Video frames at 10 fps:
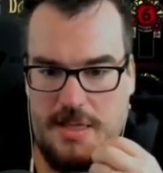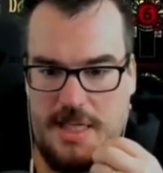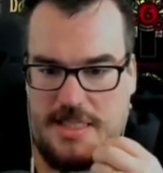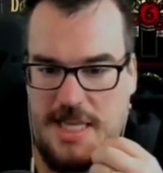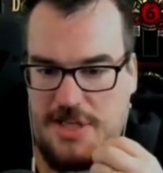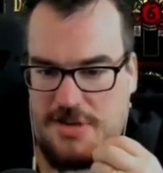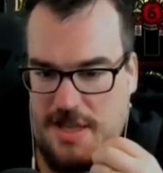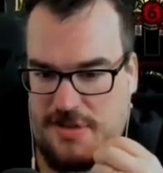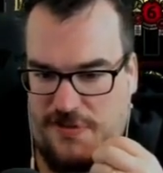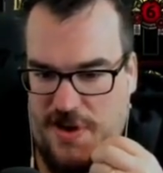Let's
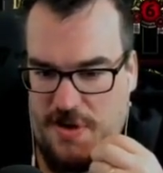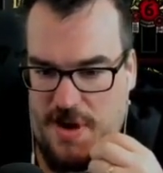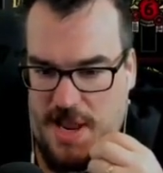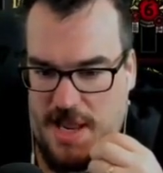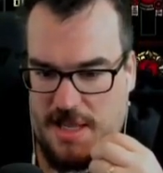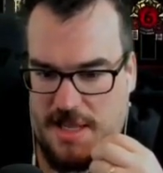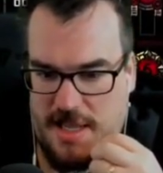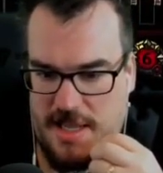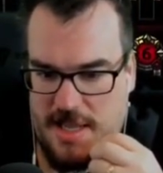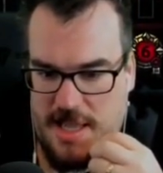de-stress Fear Inc.
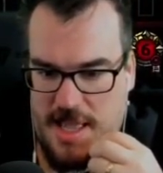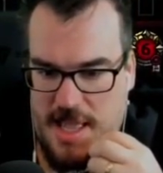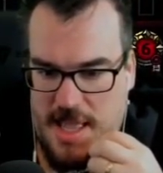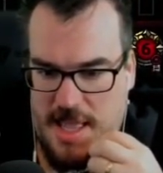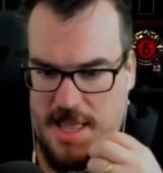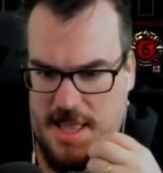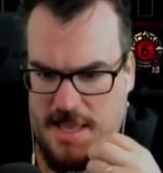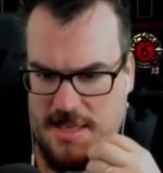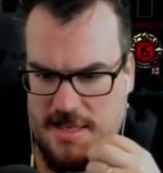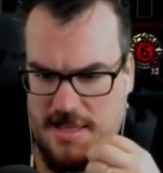
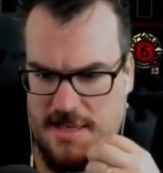and